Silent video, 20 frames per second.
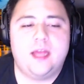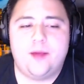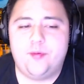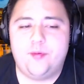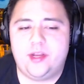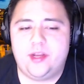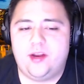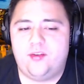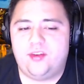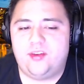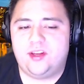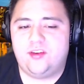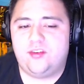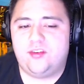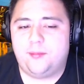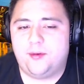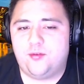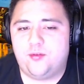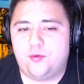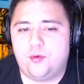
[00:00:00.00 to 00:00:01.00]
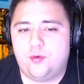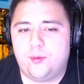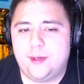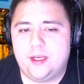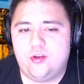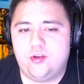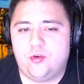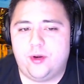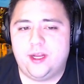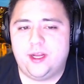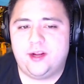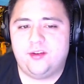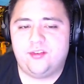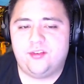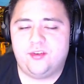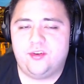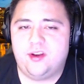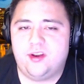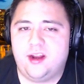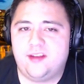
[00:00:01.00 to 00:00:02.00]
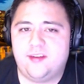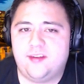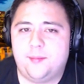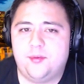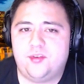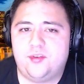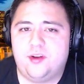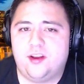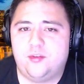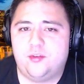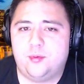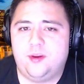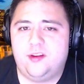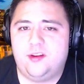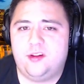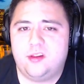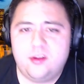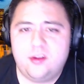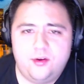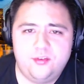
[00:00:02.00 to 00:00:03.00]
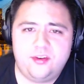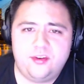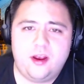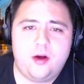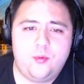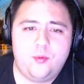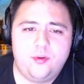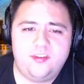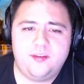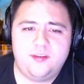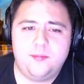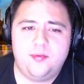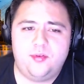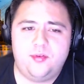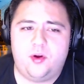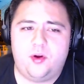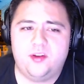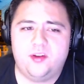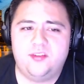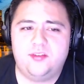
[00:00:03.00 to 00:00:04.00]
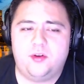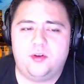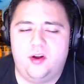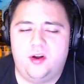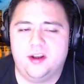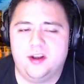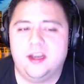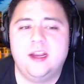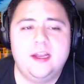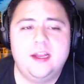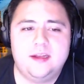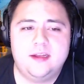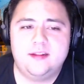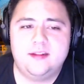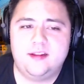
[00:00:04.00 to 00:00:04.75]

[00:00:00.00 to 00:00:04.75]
Everydayers, thank you so much for joining us on tonight's episode as we close out with some thoughts on the